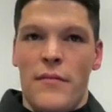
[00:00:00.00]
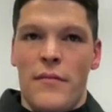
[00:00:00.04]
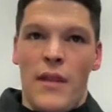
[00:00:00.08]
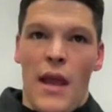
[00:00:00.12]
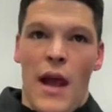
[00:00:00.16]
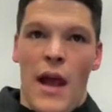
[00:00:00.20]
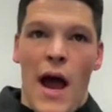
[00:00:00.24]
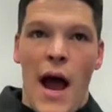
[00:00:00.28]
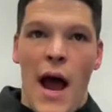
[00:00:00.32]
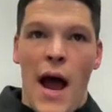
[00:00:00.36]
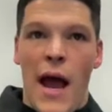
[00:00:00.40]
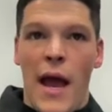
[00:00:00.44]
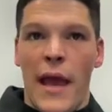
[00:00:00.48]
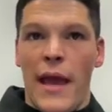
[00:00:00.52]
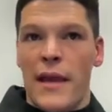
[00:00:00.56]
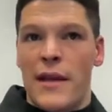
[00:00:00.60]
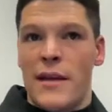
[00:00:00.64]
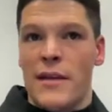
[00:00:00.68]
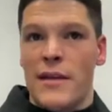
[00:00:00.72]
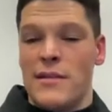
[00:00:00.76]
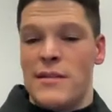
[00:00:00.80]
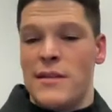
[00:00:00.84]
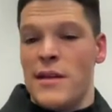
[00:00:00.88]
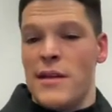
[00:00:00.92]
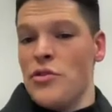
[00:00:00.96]
I
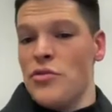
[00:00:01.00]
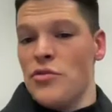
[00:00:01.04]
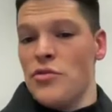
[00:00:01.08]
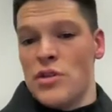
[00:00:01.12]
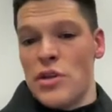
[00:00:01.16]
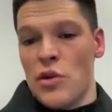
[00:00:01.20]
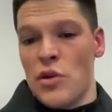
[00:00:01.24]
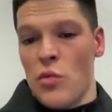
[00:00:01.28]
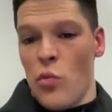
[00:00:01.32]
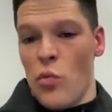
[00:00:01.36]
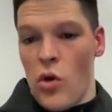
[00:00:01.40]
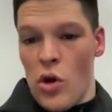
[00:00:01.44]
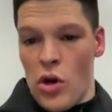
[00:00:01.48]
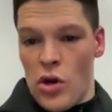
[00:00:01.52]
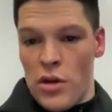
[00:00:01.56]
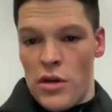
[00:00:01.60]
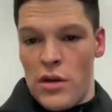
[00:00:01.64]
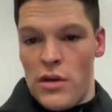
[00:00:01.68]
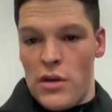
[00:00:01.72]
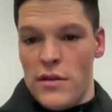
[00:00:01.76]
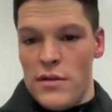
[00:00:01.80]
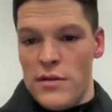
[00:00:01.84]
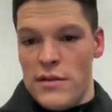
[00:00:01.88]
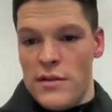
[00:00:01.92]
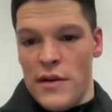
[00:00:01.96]
continued to
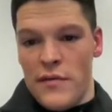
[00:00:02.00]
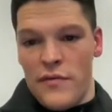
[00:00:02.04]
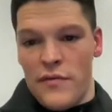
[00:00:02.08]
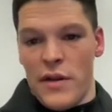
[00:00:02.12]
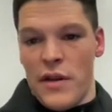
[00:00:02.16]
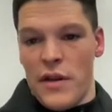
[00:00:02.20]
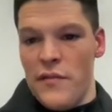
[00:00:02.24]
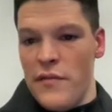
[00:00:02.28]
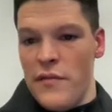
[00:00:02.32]
work different